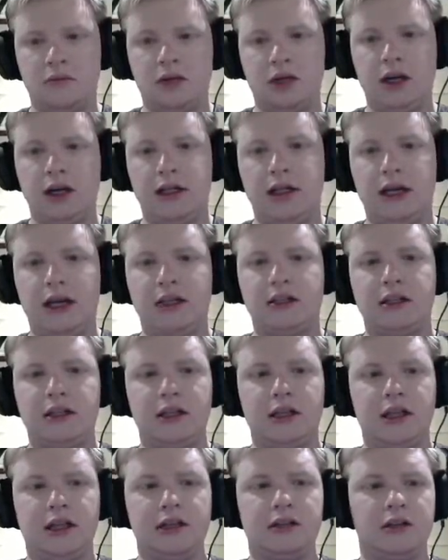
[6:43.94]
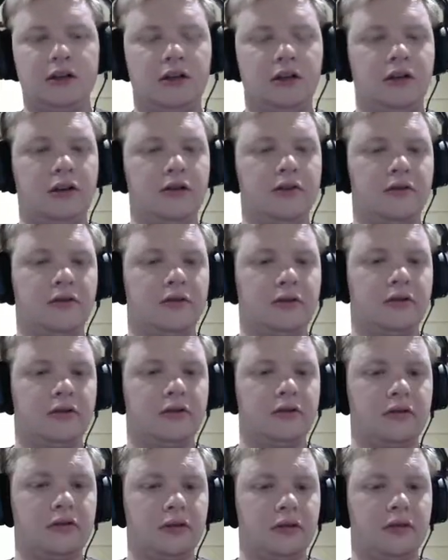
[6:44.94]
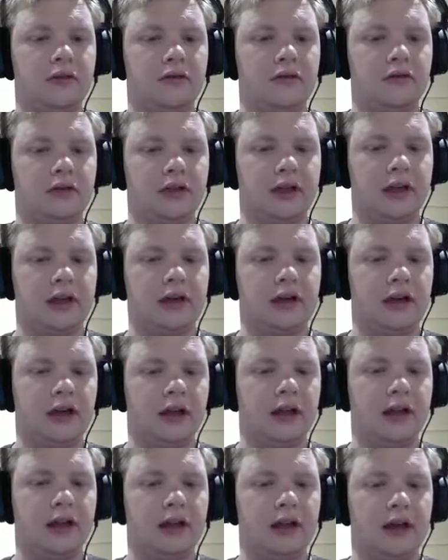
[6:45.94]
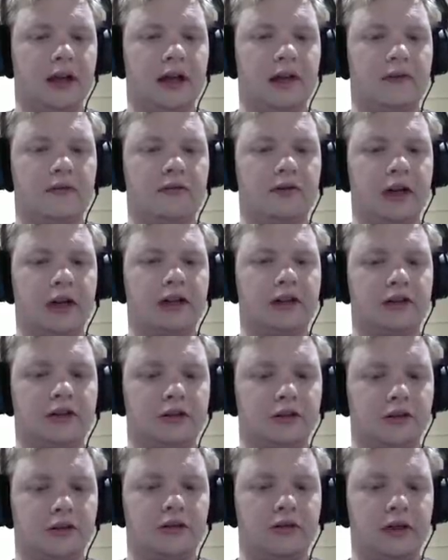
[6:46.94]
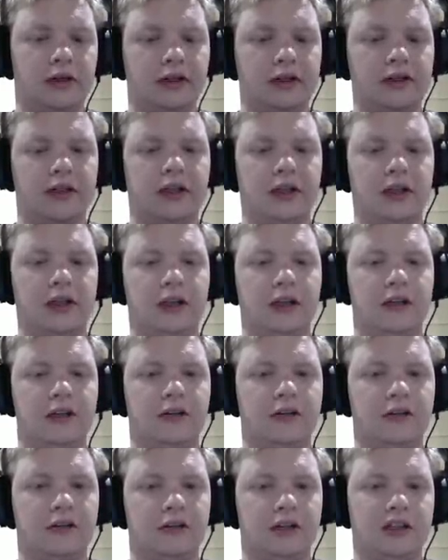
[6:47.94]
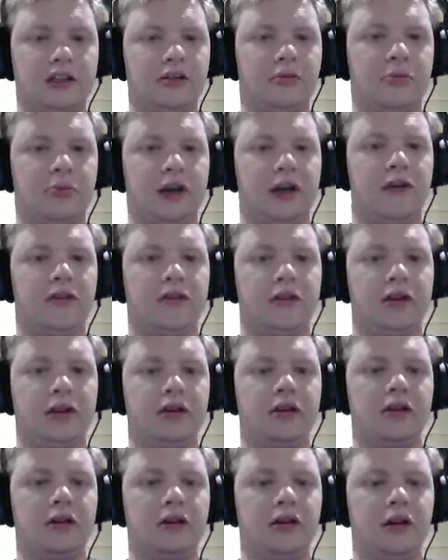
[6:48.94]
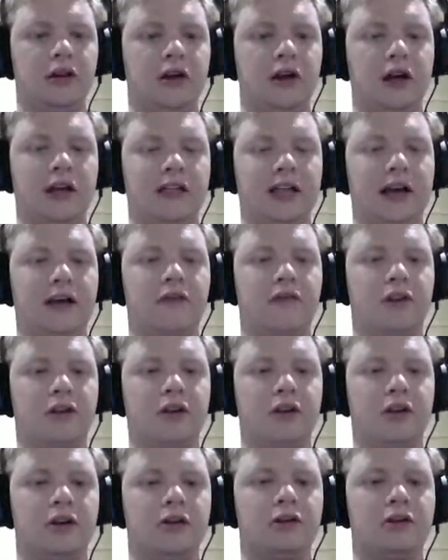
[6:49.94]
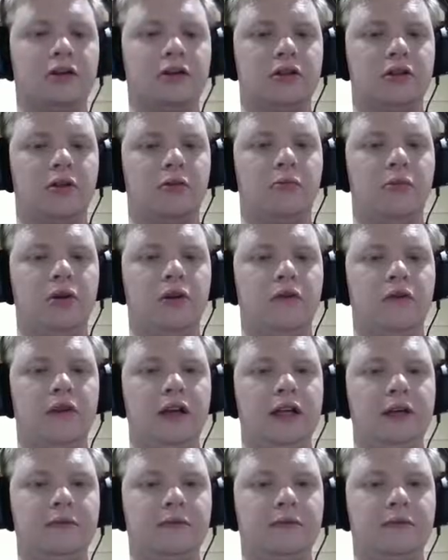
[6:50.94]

And actually there's a lot of Jedi that have great stories that are just appear in Attack of the Clones, the movie.